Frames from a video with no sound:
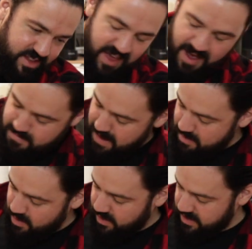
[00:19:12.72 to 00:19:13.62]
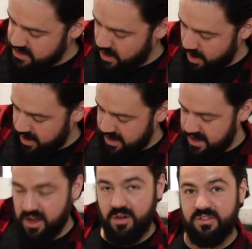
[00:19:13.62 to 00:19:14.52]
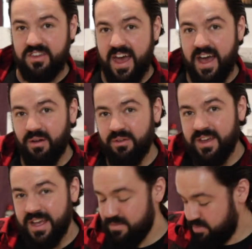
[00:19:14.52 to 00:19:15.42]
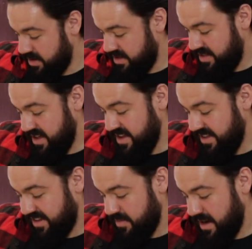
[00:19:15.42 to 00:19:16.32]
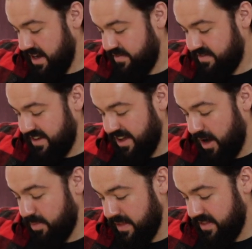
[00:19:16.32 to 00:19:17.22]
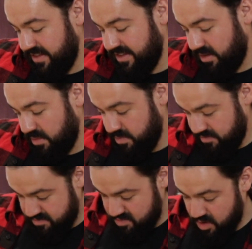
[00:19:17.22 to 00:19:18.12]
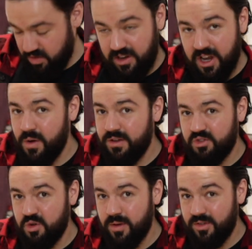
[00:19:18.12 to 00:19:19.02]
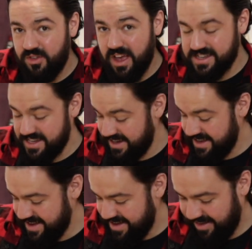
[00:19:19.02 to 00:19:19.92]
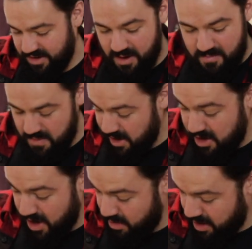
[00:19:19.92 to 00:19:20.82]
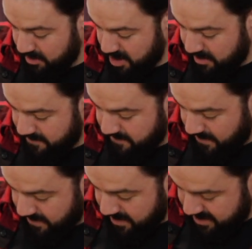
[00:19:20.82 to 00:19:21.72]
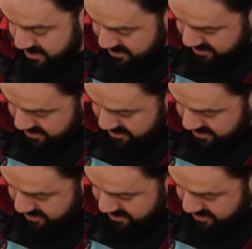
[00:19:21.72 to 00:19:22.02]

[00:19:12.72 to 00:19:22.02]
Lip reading: to that. Maybe when I tighten it, it goes down, but these can be lifted up, and this is on, well, the lowest almost setting, so I know that I'm going to be fine.